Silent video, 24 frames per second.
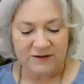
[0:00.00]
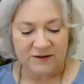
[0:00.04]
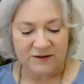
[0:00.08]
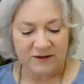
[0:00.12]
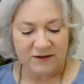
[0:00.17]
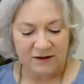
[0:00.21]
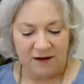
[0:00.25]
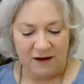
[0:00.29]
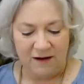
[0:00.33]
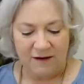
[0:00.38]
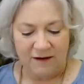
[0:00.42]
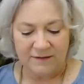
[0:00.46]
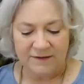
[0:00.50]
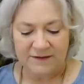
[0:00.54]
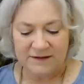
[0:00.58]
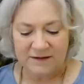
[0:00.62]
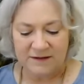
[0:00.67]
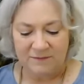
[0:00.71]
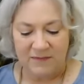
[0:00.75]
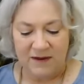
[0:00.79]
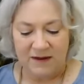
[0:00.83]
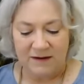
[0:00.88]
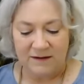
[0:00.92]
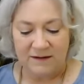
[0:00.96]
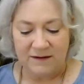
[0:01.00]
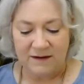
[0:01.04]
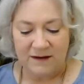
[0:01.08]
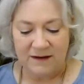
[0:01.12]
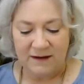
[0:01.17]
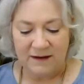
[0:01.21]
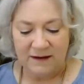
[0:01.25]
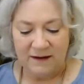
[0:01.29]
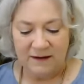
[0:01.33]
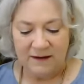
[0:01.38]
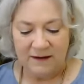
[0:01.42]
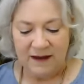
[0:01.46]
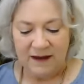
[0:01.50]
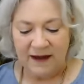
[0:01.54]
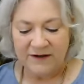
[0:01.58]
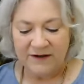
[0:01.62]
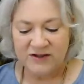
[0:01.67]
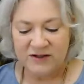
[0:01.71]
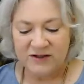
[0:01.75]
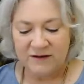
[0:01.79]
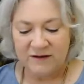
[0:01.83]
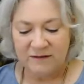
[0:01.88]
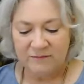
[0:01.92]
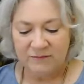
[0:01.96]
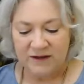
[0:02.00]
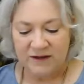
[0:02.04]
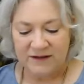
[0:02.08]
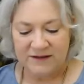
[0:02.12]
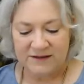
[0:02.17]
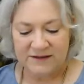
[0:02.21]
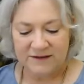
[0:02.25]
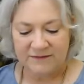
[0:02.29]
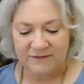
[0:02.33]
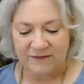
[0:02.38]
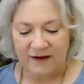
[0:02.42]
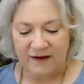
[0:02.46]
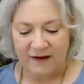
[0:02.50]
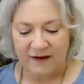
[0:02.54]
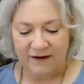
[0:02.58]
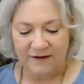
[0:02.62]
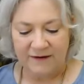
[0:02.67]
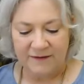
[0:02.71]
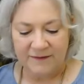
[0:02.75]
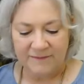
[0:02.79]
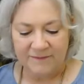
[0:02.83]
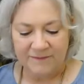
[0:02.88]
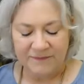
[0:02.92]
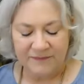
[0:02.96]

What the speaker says: to gods and men, as she them list divide.